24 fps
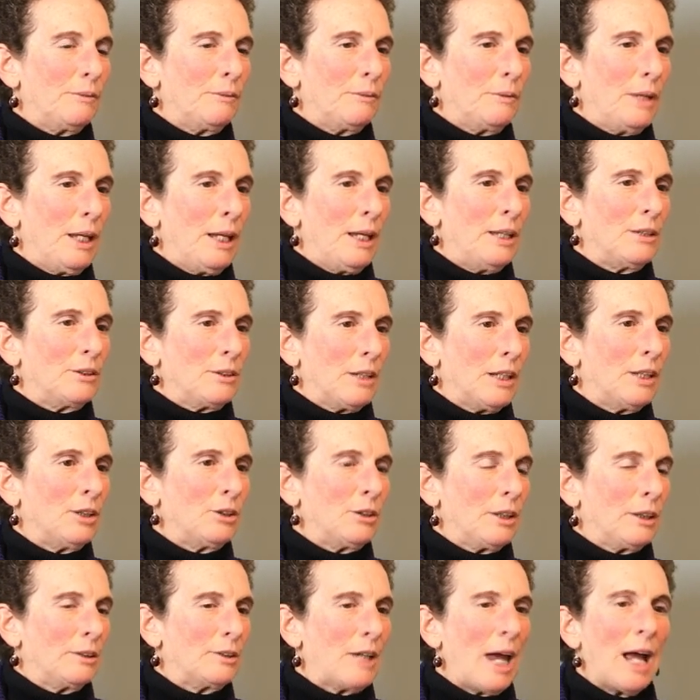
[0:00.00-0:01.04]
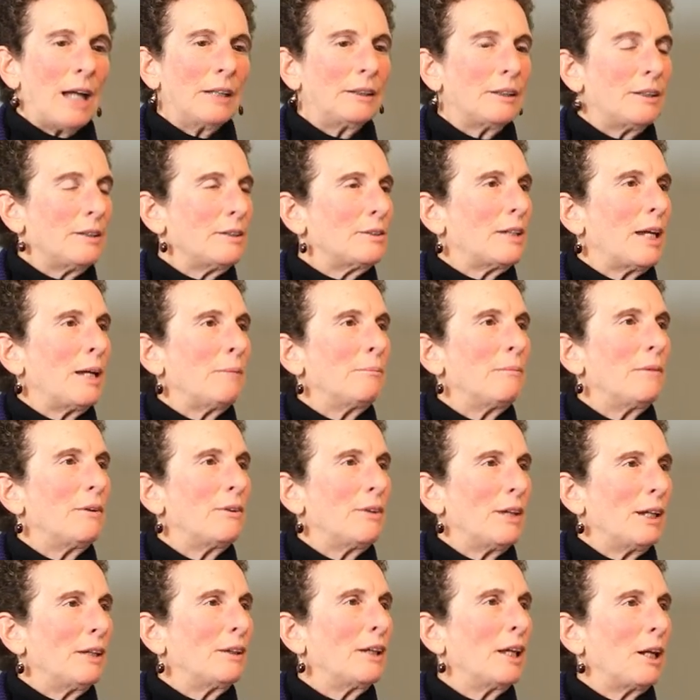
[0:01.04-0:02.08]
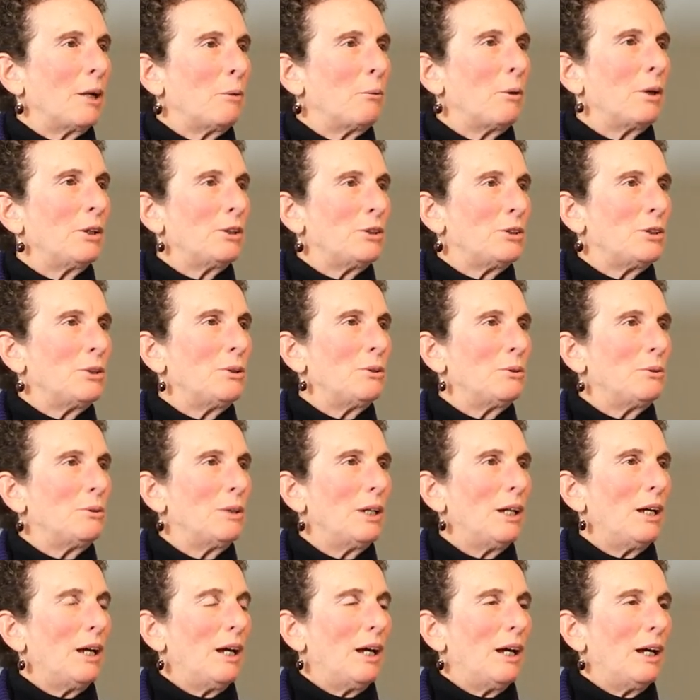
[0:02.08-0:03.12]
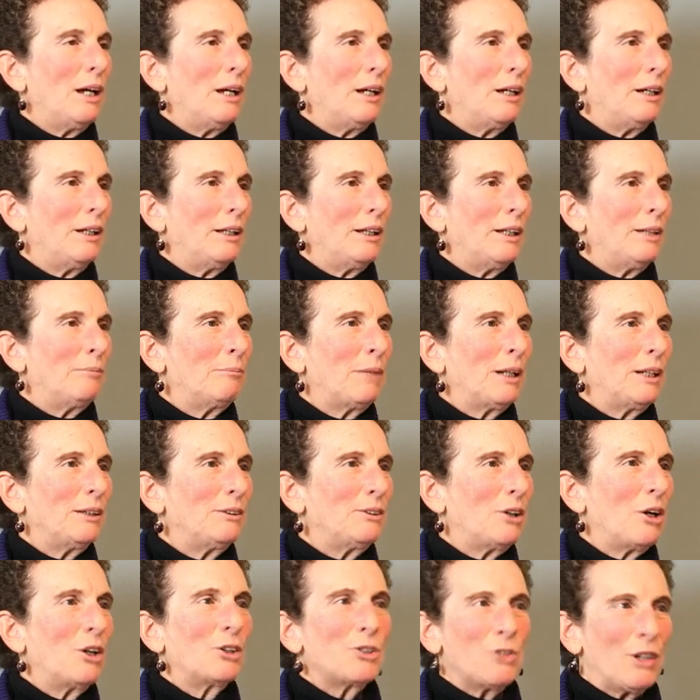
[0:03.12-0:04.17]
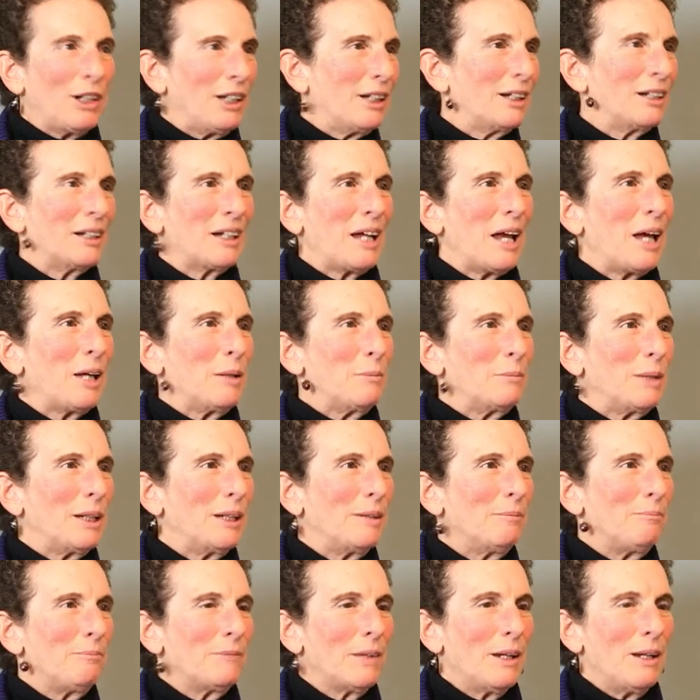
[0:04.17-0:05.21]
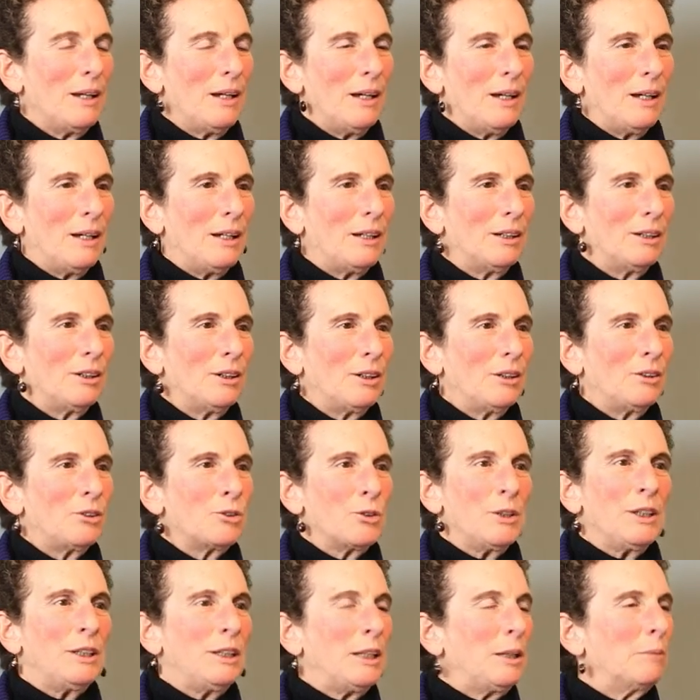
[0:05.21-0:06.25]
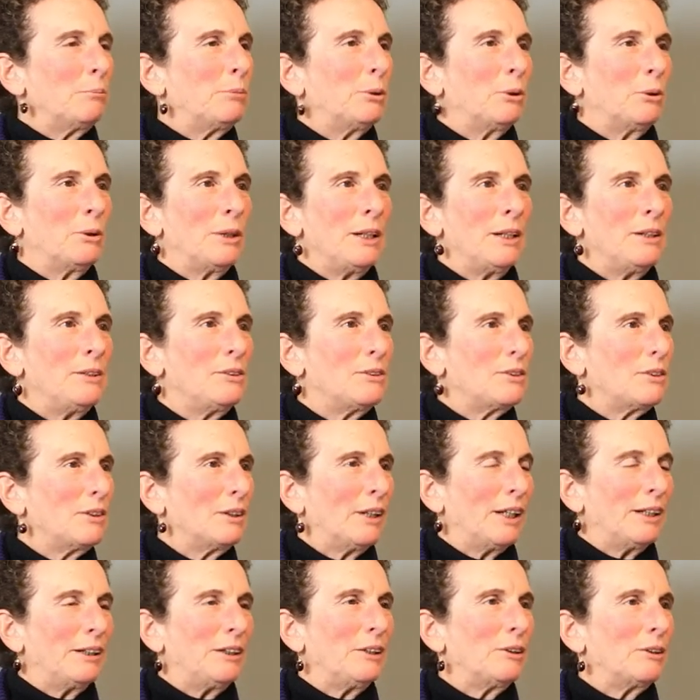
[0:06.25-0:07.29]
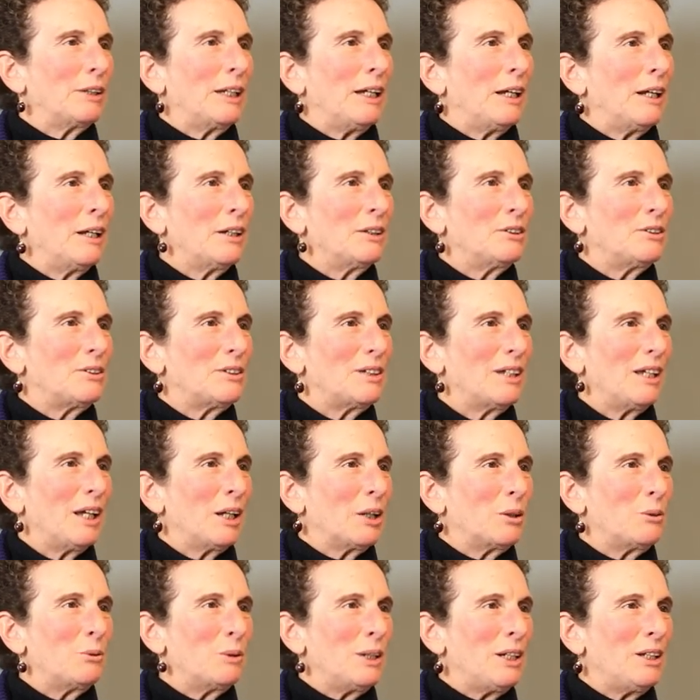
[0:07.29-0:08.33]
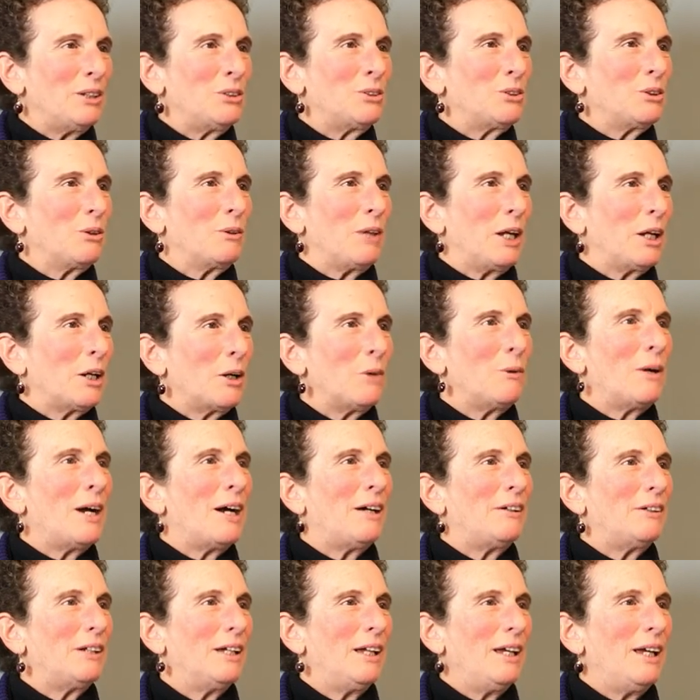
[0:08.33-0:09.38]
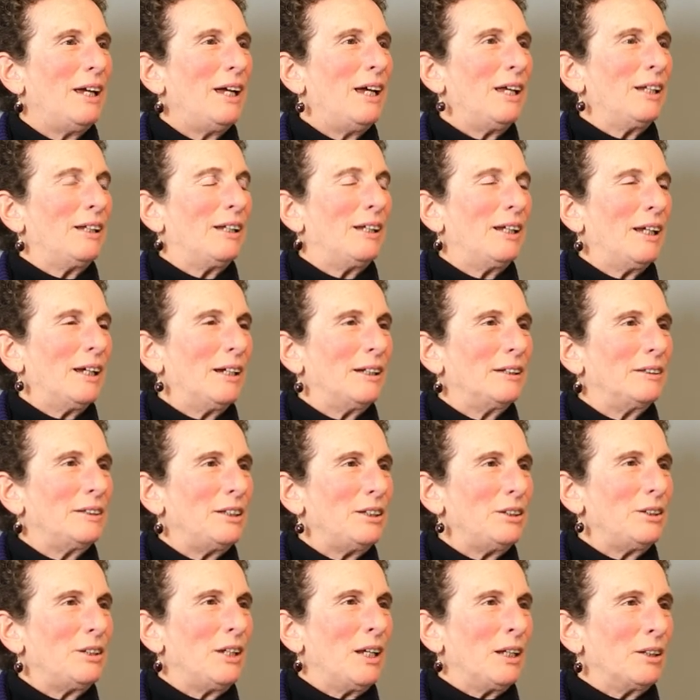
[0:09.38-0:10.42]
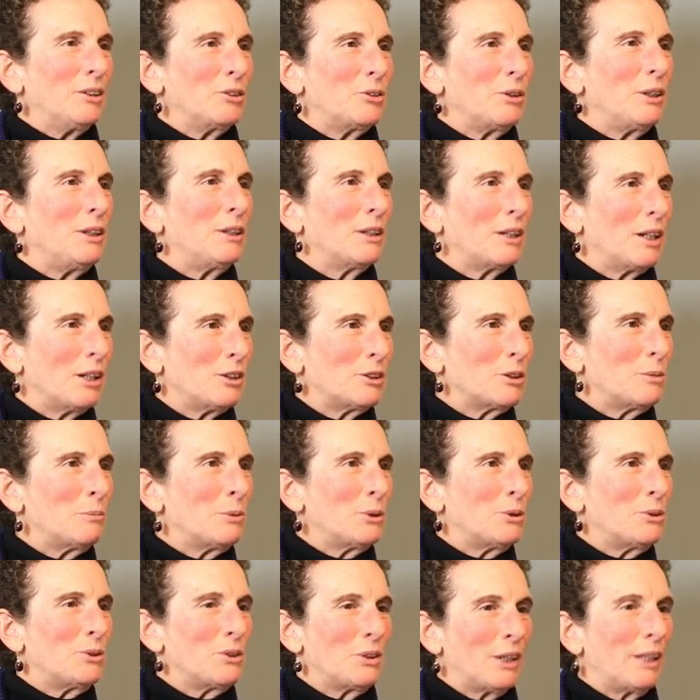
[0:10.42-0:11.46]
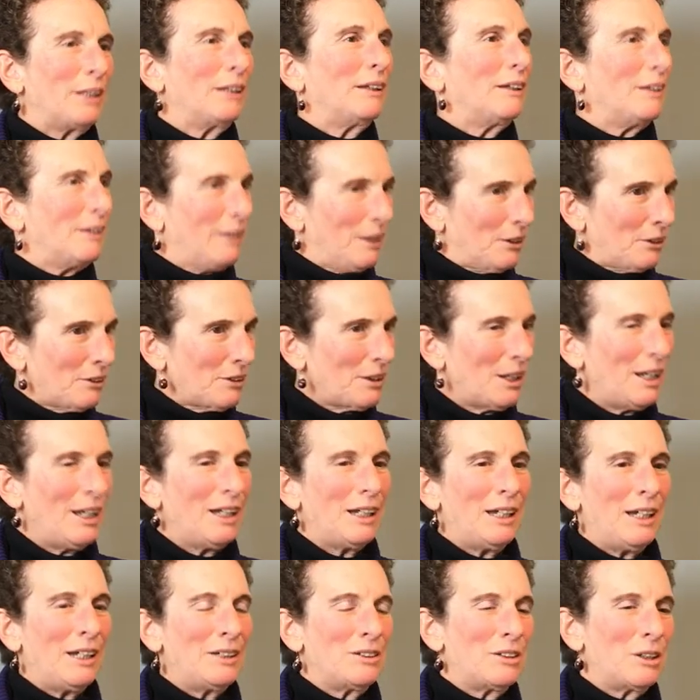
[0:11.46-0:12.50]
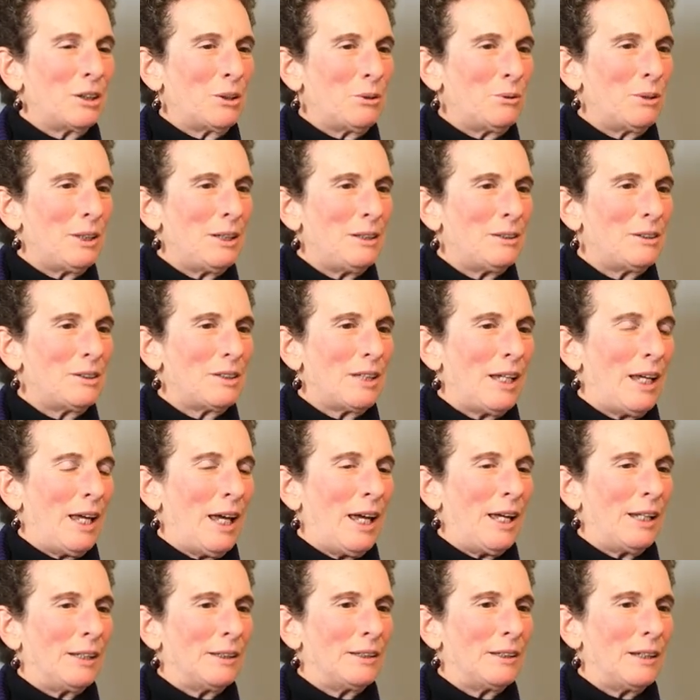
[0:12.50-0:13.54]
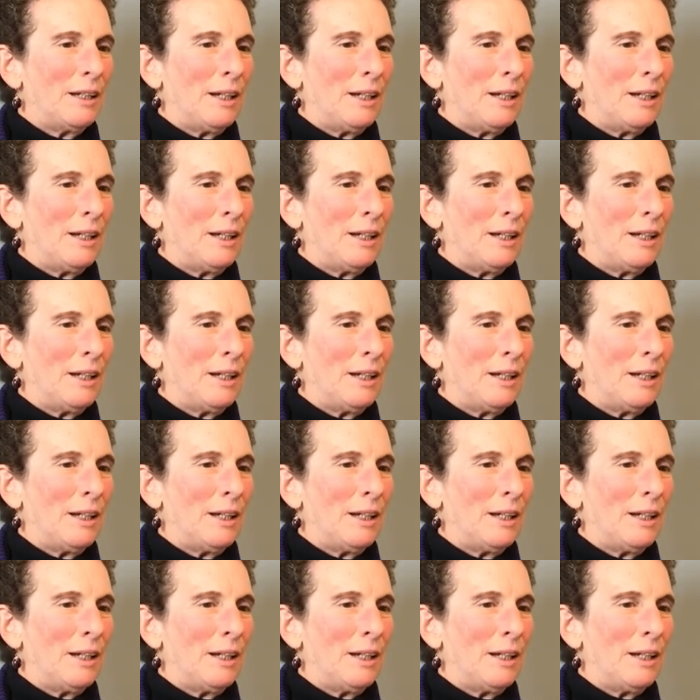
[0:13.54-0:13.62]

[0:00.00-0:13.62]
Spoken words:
is exactly the same thing that I want to do in my dog training academy. Treat the employees like they're kings and queens, so they go out and treat the customers like they're kings and queens, and